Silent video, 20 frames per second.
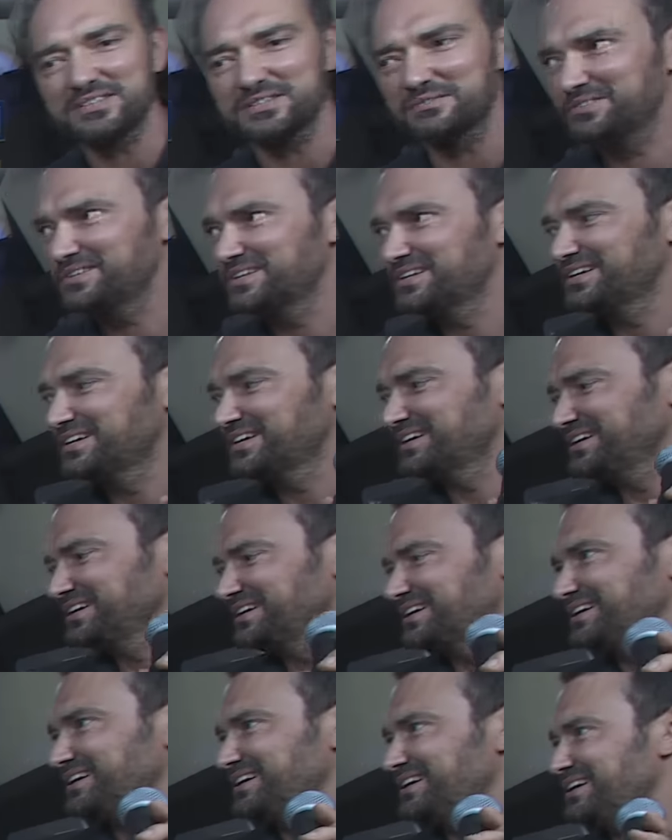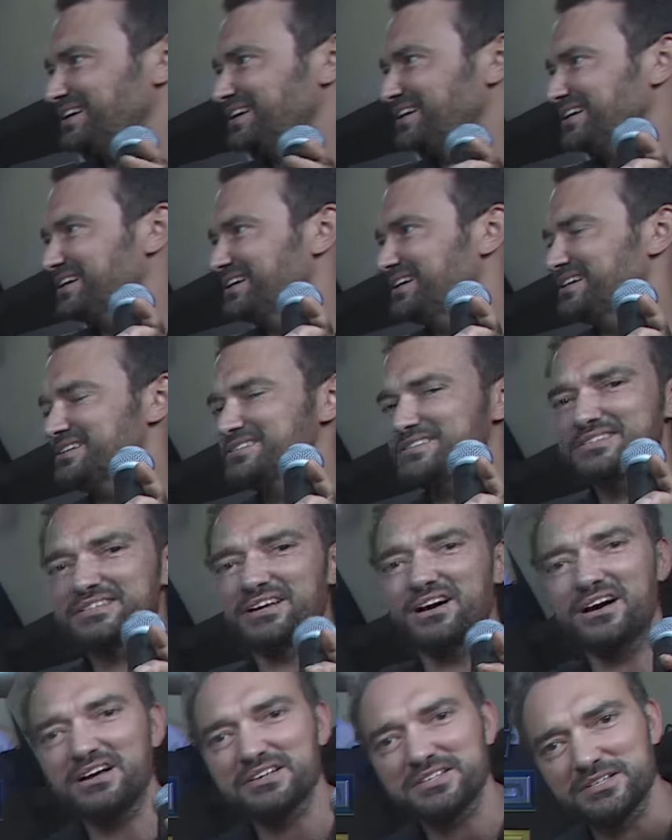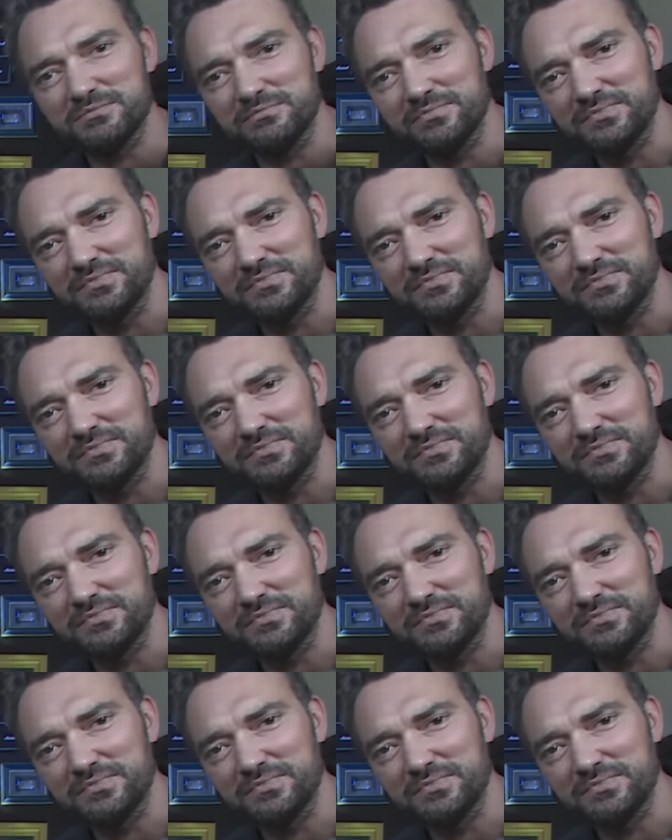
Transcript: I snap a little bit of this. This, this is awesome.